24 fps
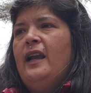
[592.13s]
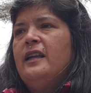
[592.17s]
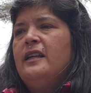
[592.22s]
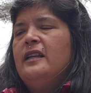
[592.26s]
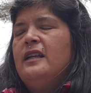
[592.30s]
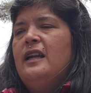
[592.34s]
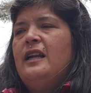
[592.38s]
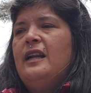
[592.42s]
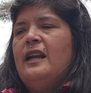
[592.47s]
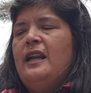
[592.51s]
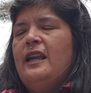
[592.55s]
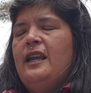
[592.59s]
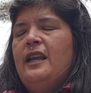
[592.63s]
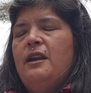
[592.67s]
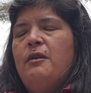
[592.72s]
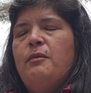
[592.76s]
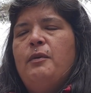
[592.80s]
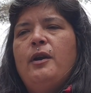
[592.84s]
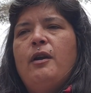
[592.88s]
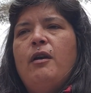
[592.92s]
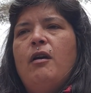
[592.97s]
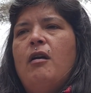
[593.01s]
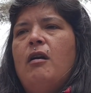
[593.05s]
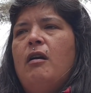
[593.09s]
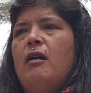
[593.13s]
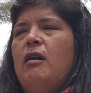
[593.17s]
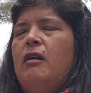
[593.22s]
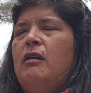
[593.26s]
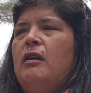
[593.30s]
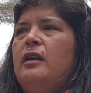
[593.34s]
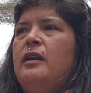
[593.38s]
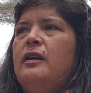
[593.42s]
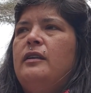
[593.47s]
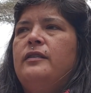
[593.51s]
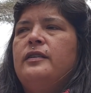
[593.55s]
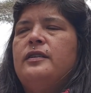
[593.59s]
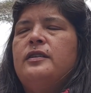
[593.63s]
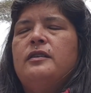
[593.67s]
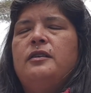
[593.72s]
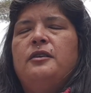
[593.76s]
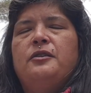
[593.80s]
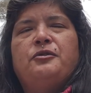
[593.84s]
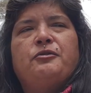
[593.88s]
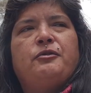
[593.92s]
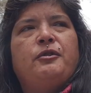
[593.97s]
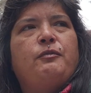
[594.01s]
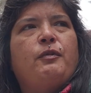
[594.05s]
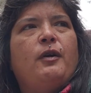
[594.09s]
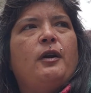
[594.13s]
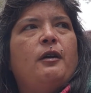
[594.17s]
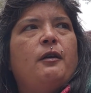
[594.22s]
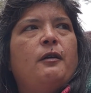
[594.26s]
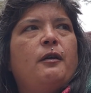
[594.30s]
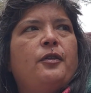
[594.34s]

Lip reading: And here we are in this country where